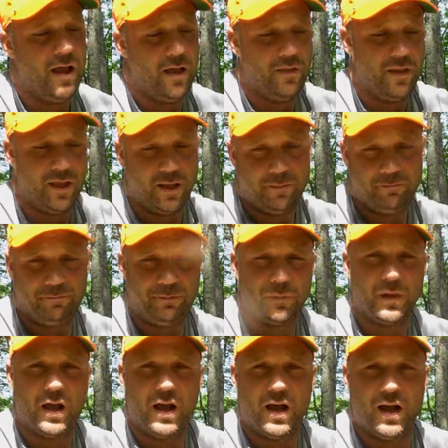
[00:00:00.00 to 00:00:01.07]
And then
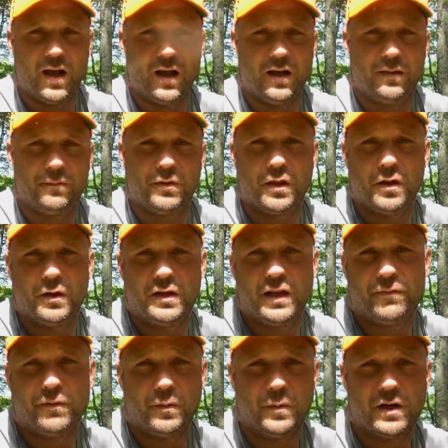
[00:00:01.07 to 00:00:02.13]
the
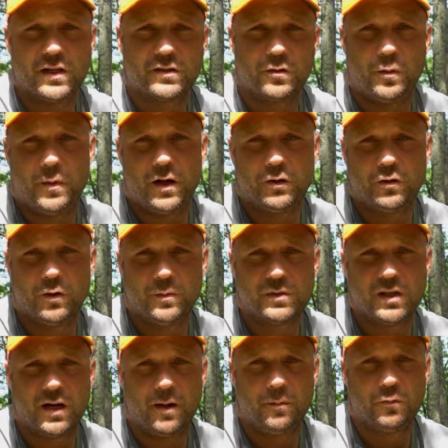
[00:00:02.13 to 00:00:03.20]
different medicinal
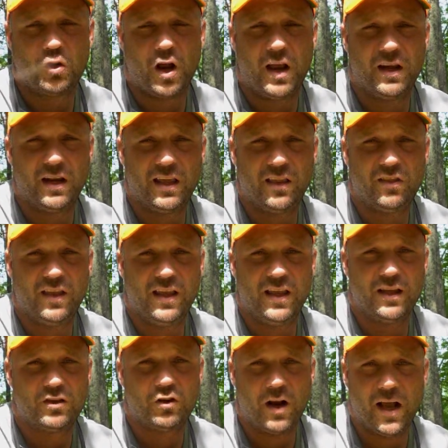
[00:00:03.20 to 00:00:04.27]
mushrooms that I'm trying to get
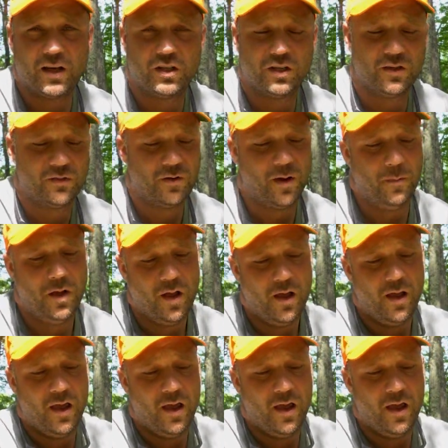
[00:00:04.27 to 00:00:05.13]
the extractions from,